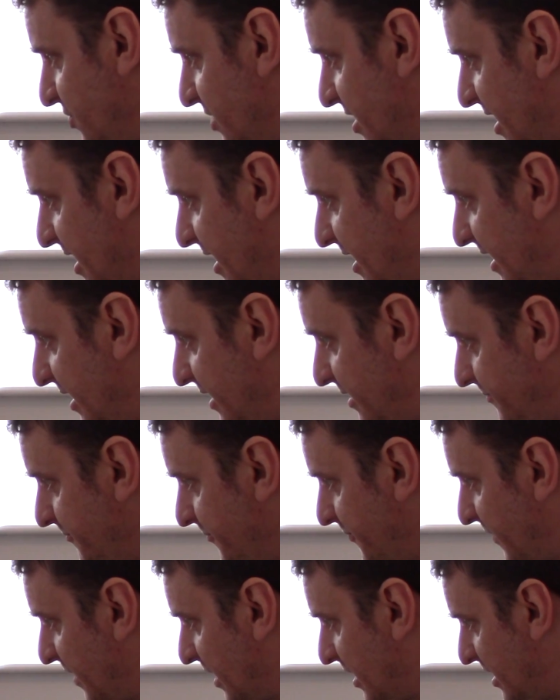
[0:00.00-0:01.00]
you can
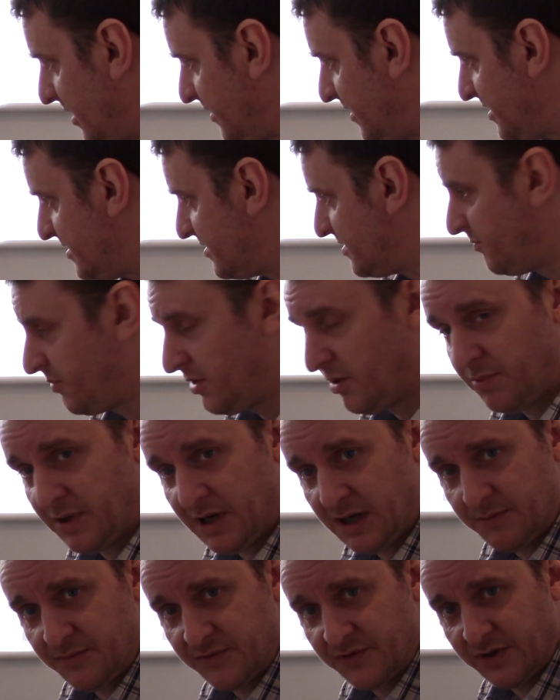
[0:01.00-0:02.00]
get these to pop
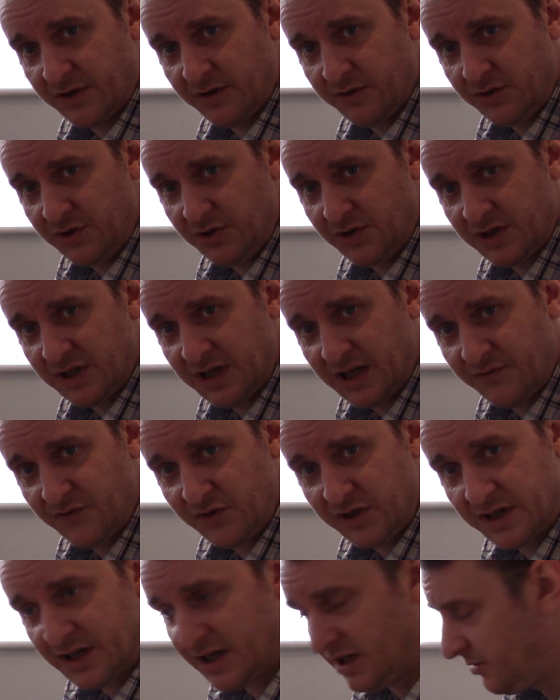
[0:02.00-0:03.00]
up, so you can have
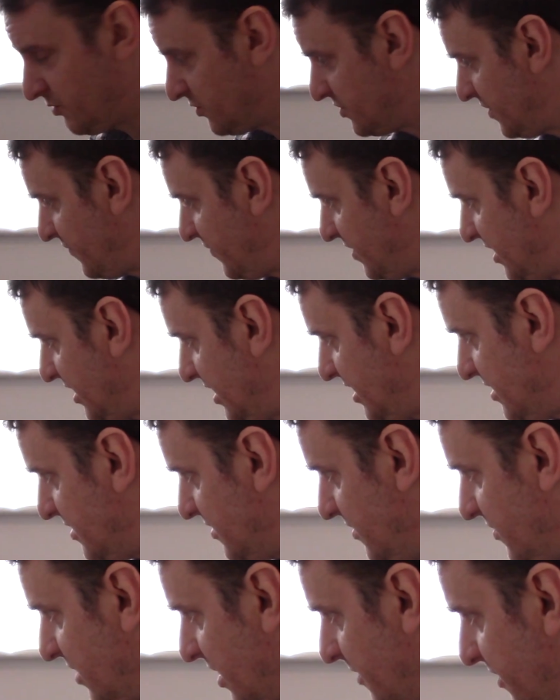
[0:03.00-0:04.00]
your cables if you need
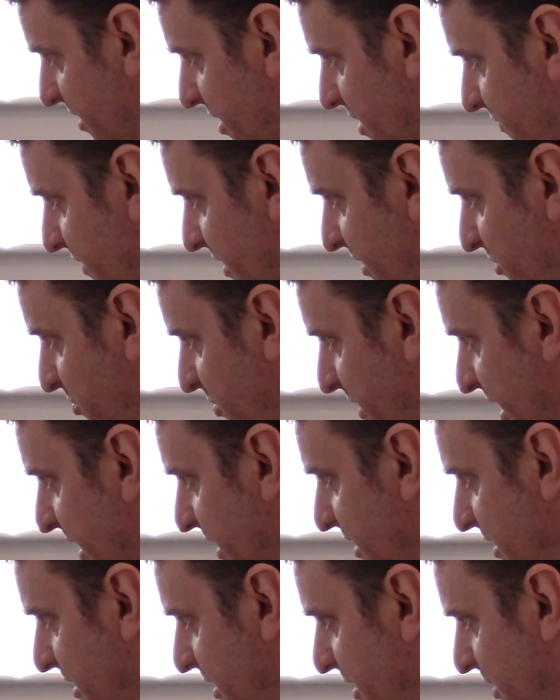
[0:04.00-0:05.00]
to coming out around the
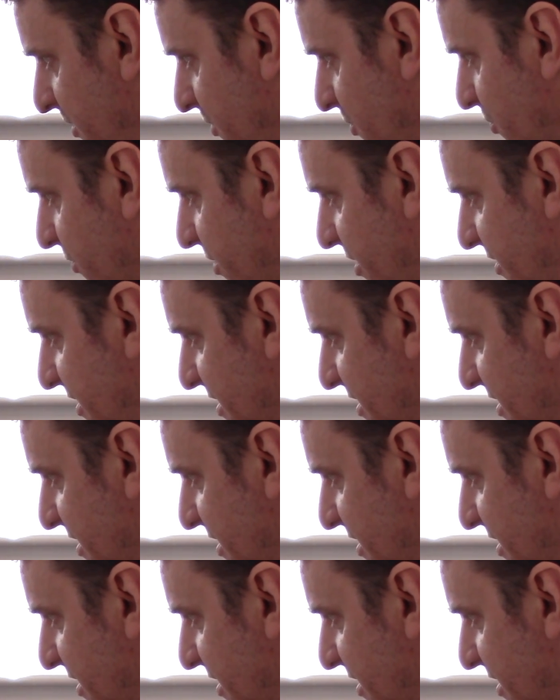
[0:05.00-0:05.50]
back, although